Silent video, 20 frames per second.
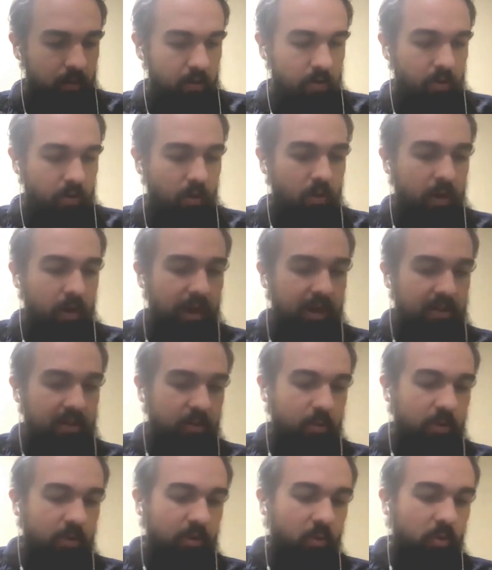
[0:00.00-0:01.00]
don't
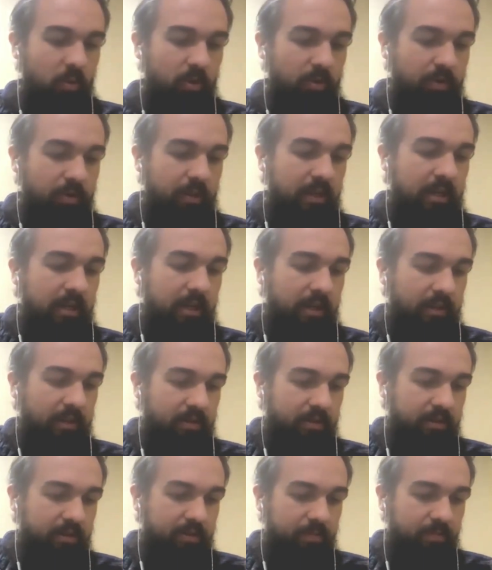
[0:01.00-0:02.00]
ask what the world
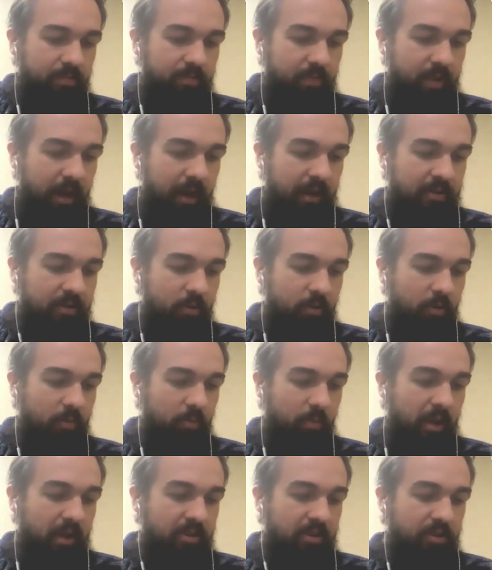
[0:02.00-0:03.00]
needs. Ask what
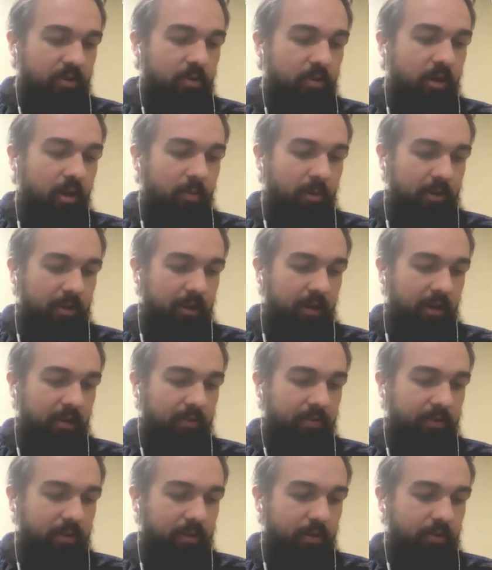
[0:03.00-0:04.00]
makes you come
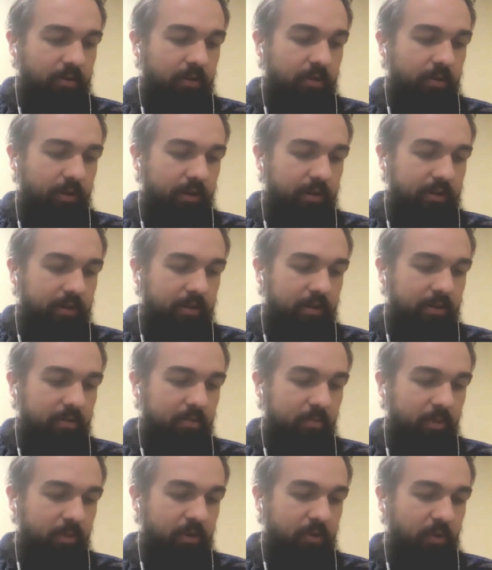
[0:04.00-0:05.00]
alive, and go do it
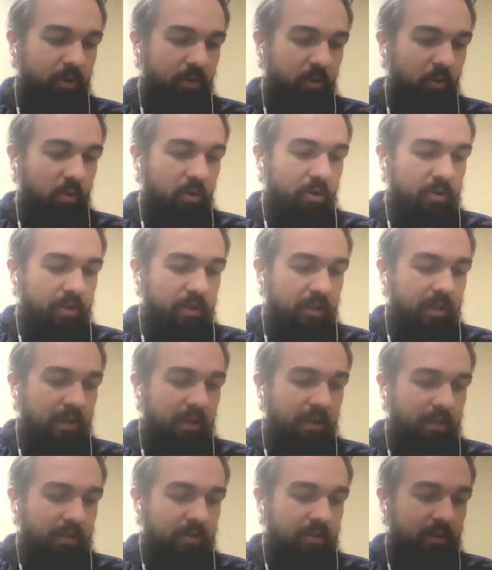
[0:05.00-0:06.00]
because what the world
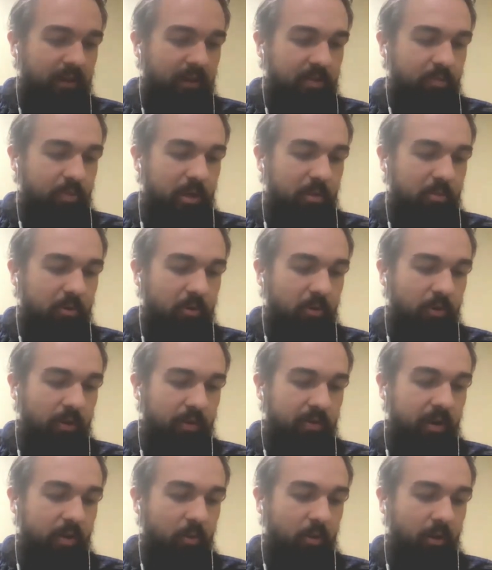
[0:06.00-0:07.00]
needs is people who
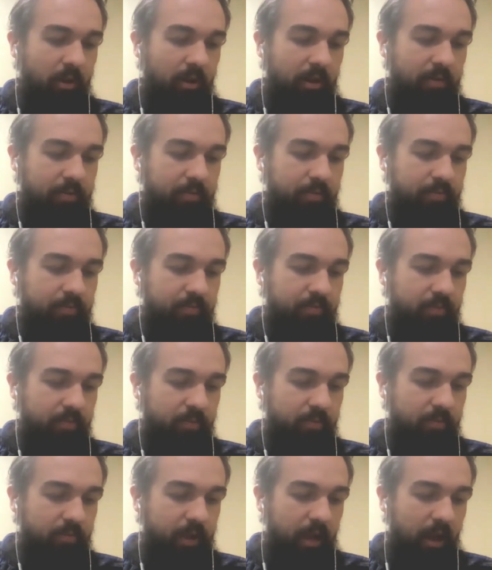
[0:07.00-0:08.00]
have come alive.
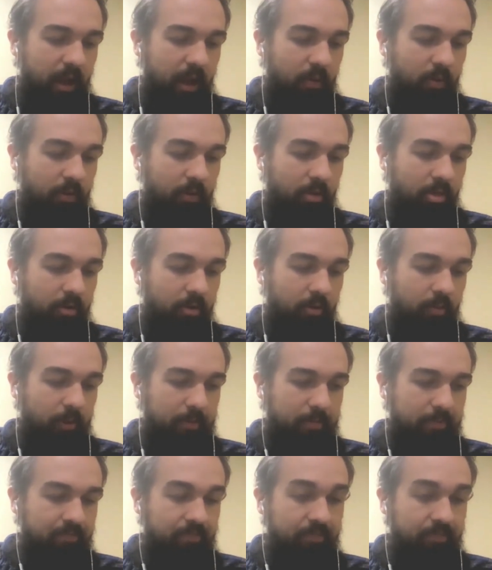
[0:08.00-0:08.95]
Howard Thurman.